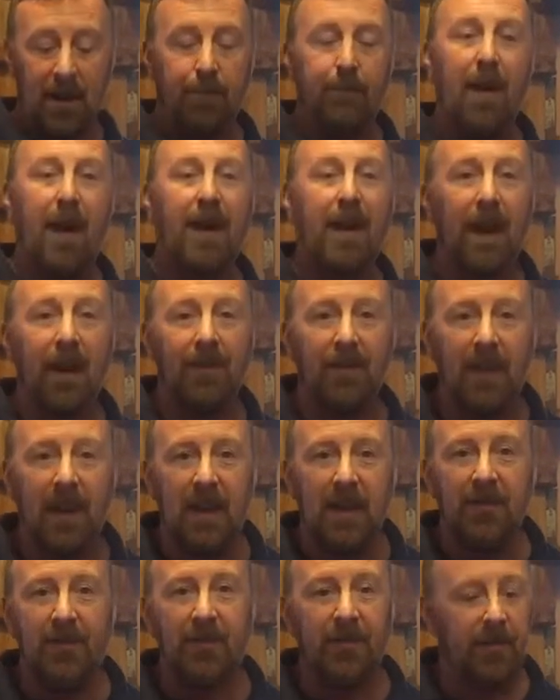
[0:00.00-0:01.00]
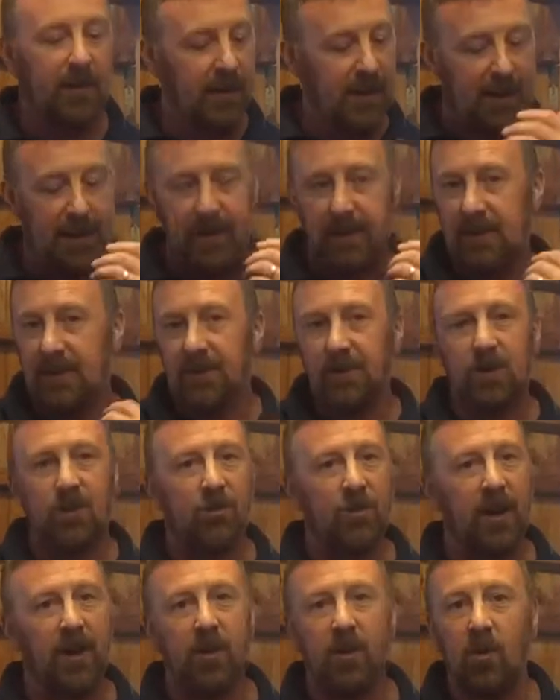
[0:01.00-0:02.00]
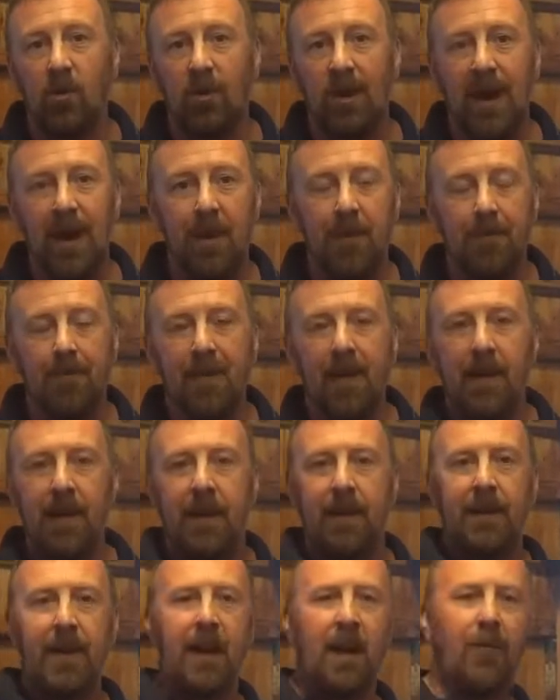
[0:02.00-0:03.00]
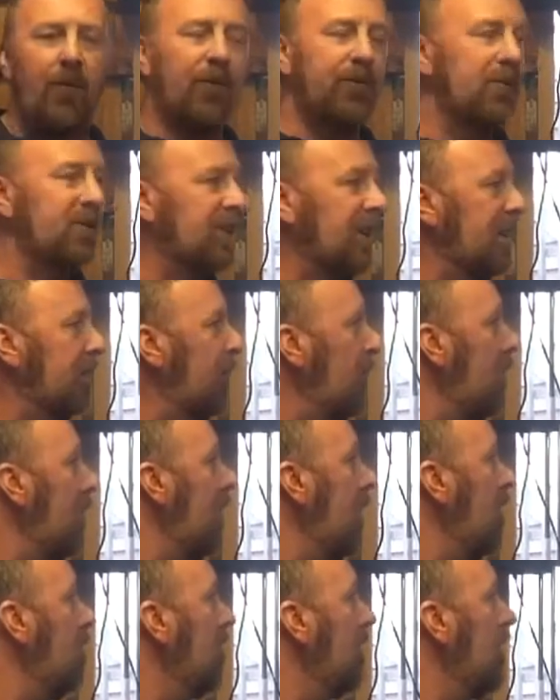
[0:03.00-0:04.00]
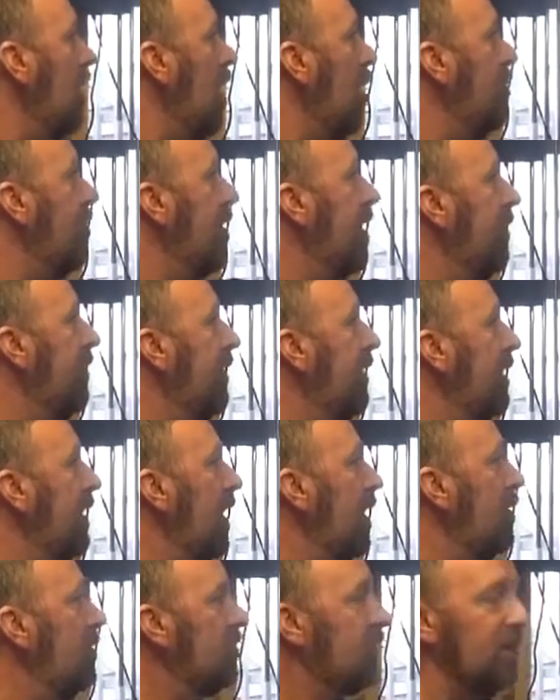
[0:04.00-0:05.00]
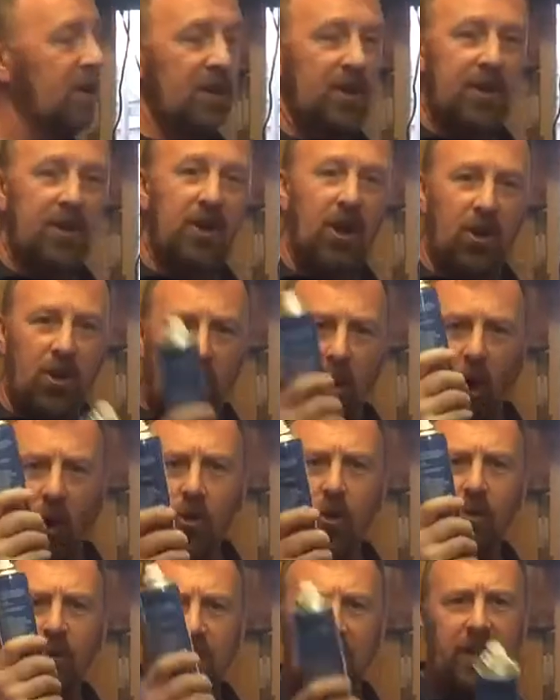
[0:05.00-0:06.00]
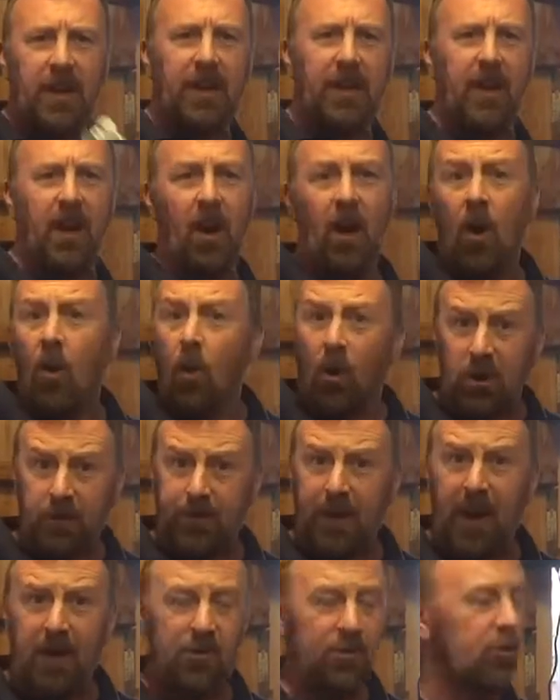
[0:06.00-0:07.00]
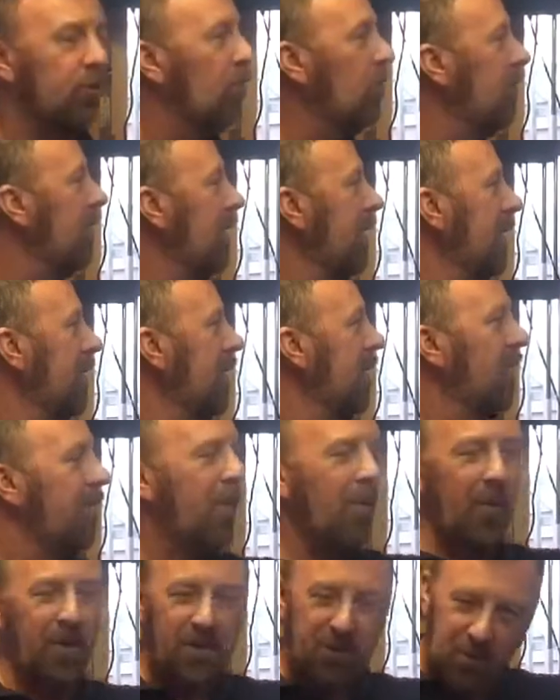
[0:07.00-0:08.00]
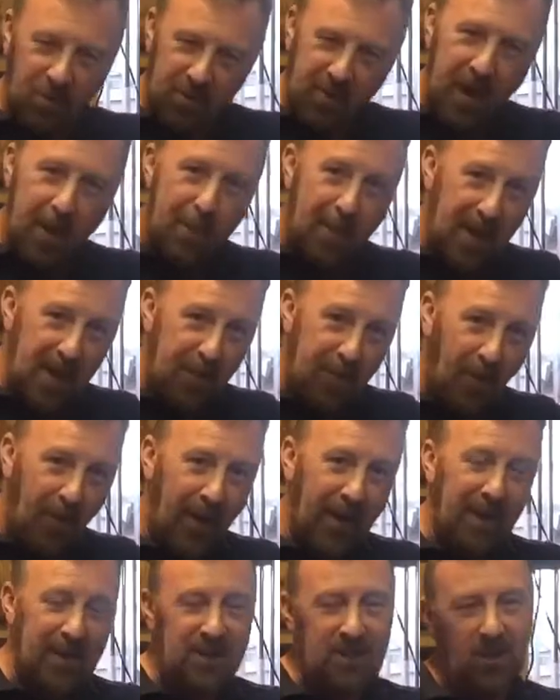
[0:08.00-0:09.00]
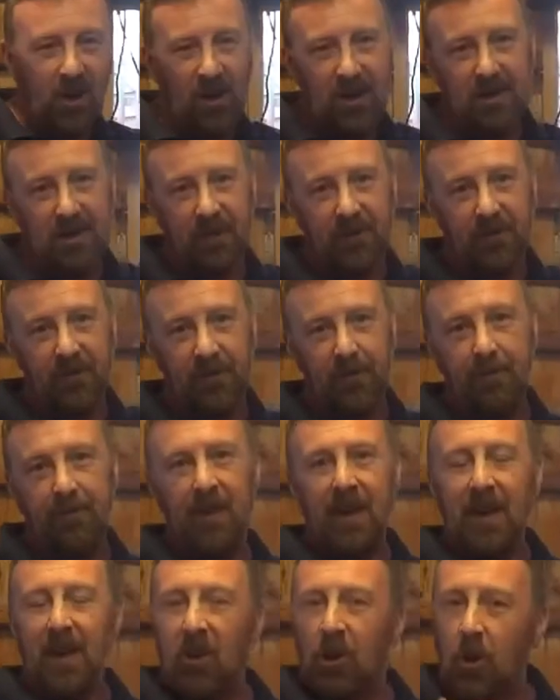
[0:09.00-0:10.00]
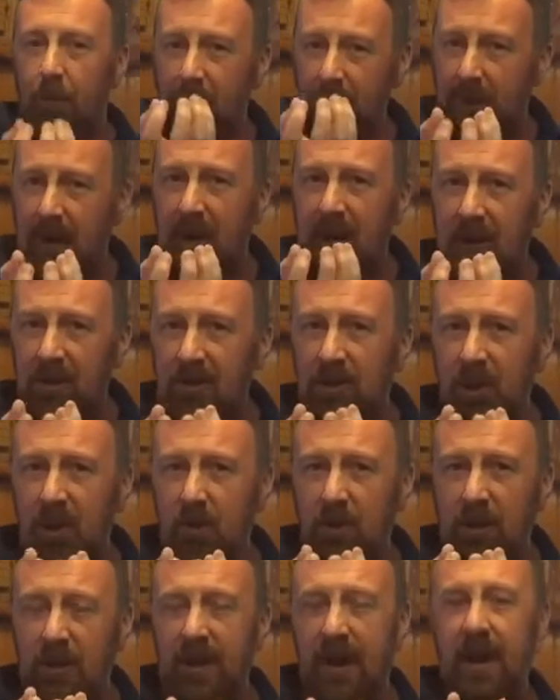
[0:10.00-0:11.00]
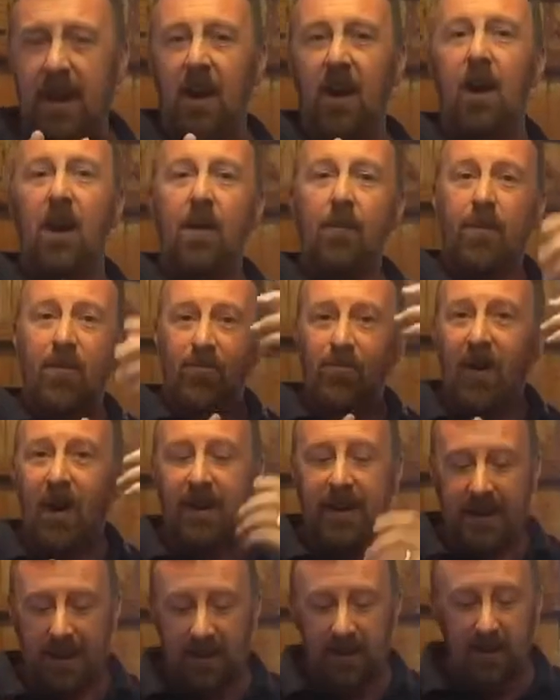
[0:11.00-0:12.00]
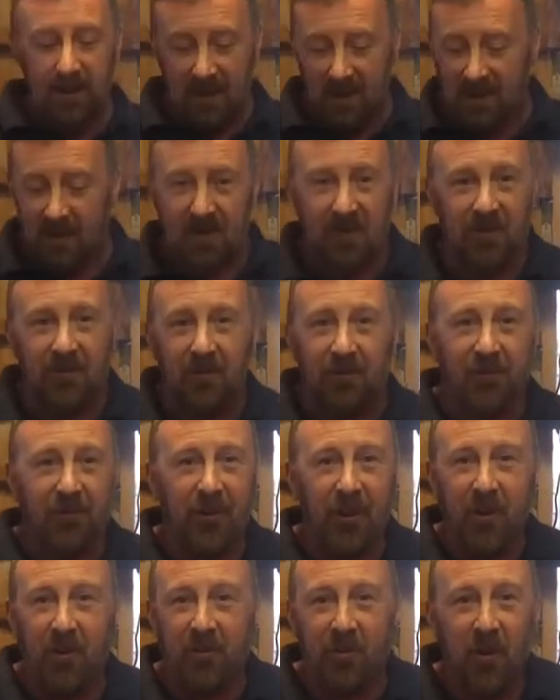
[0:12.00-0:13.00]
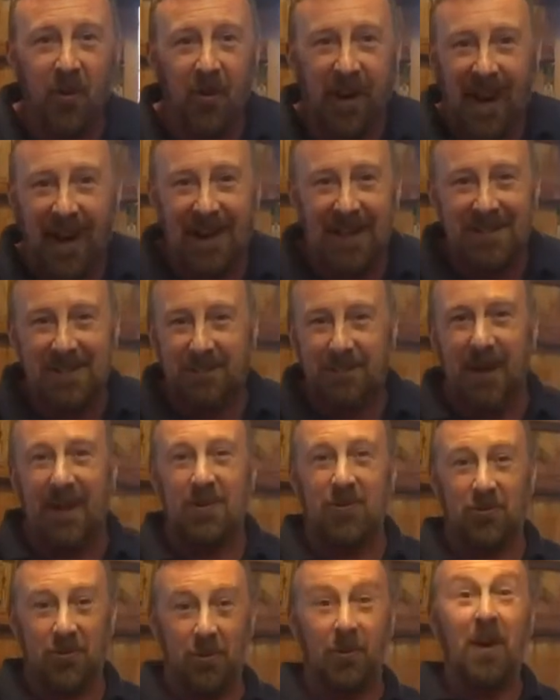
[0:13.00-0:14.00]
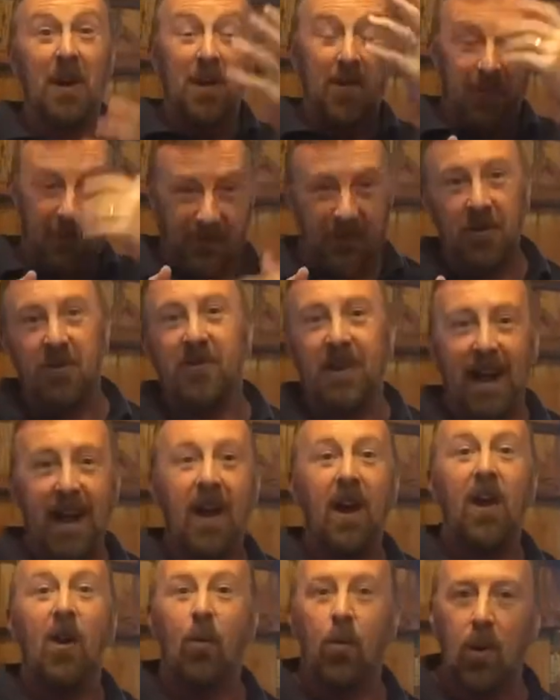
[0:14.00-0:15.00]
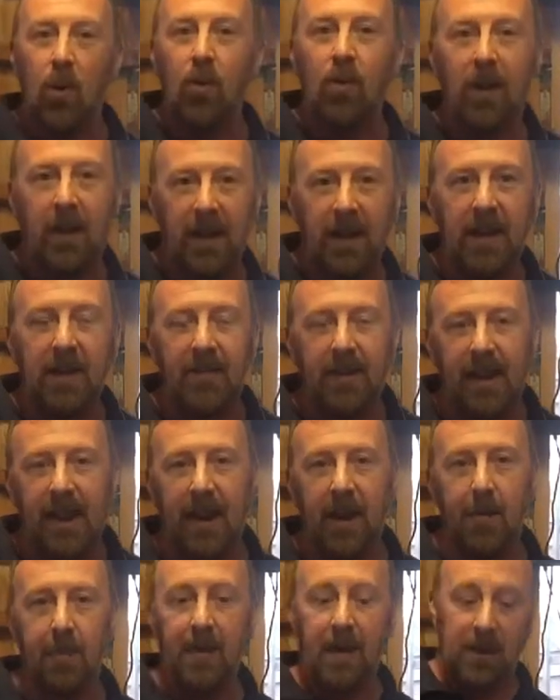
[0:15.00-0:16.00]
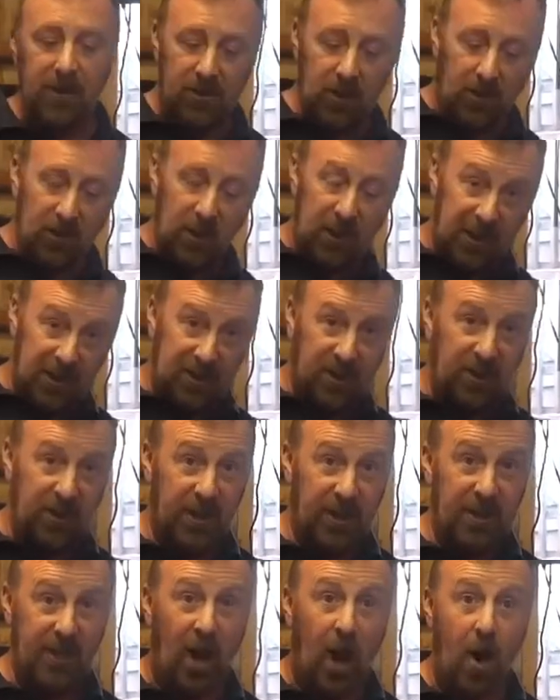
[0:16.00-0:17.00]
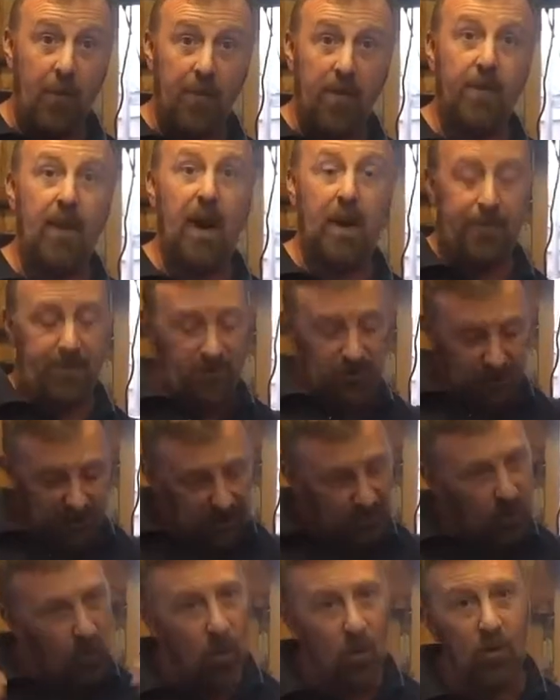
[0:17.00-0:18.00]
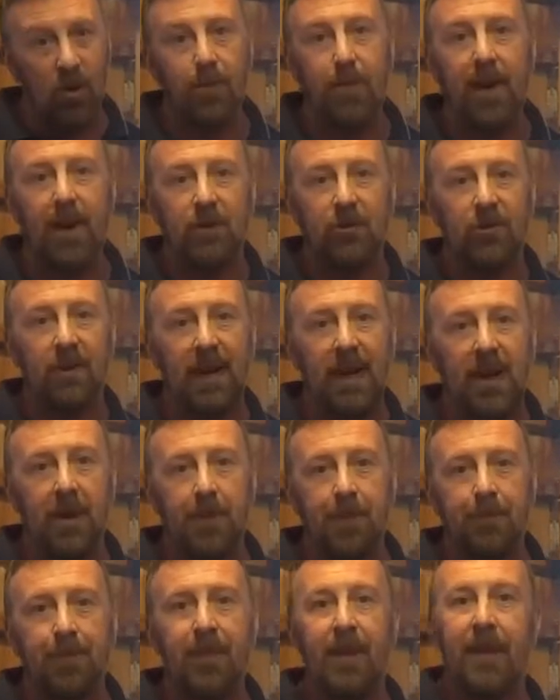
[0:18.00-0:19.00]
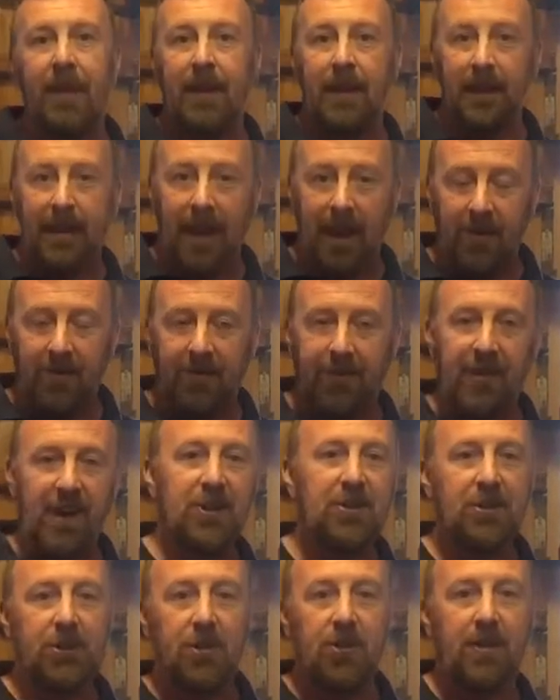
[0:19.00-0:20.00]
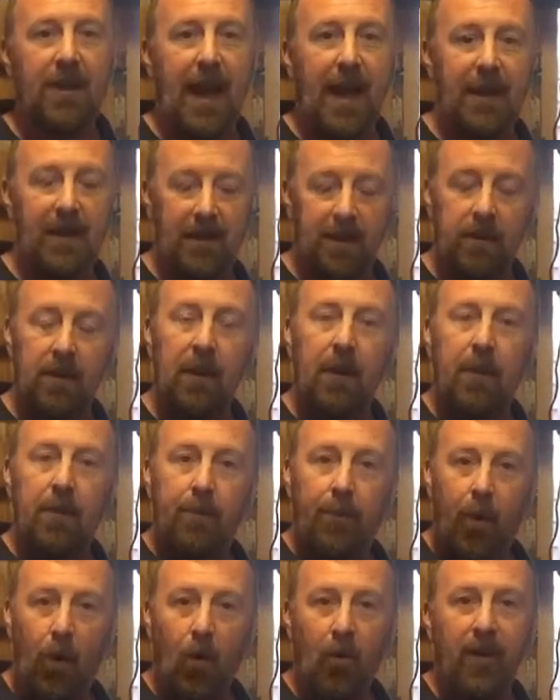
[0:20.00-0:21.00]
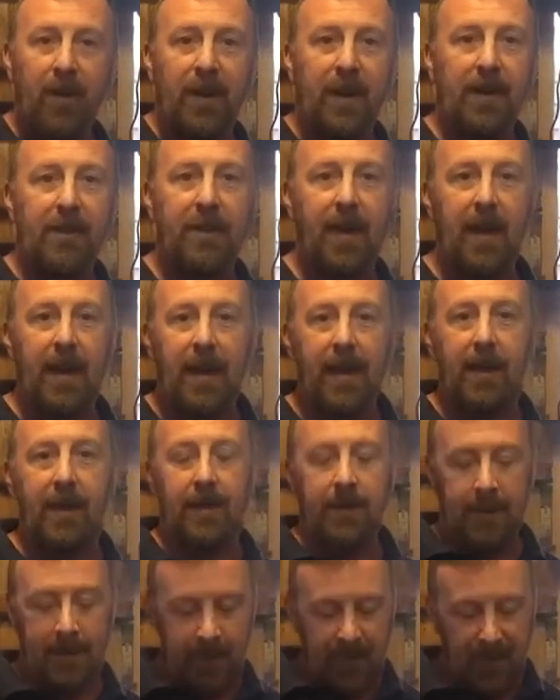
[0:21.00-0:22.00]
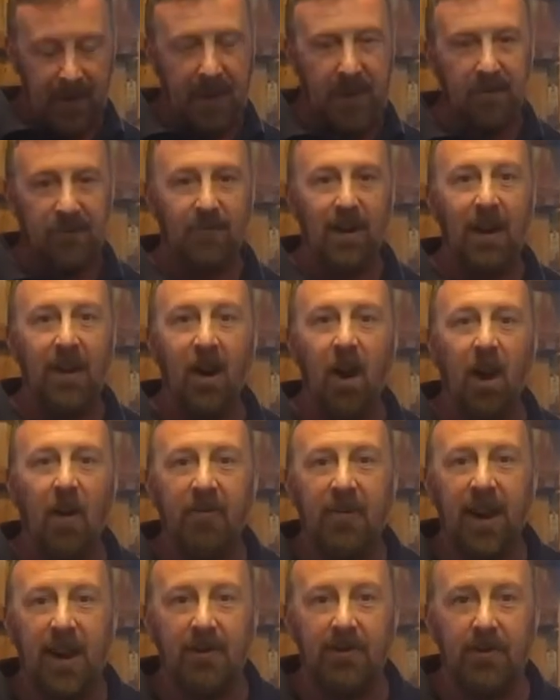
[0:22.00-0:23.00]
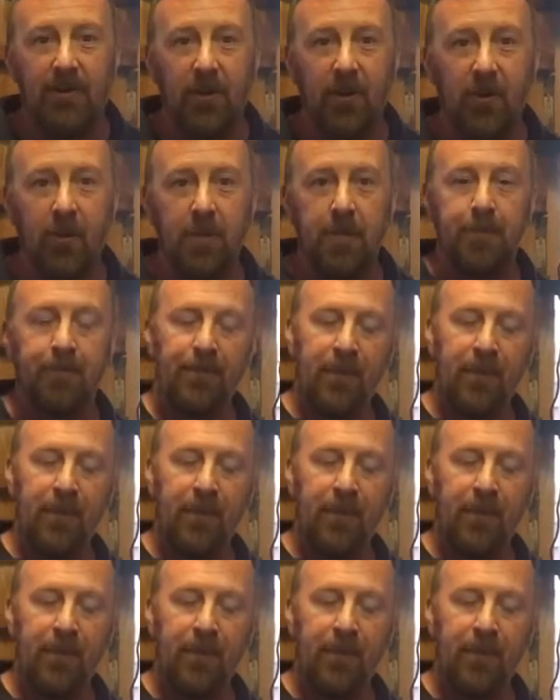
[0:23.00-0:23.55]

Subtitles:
Bucket underneath, hey, just drain it all out. Now, I've often said in my old carburetor videos, you know, you've got to use cleaner. What's petrol? But when you're talking about a big bike, it's slightly different. Could be a bit congealed in there, but running 3 or 4 gallons of petrol through that will clear it out. So I'm going to literally open them up, drain all the petrol out, get a fresh new gallon, pour it in there, and then run half of that through.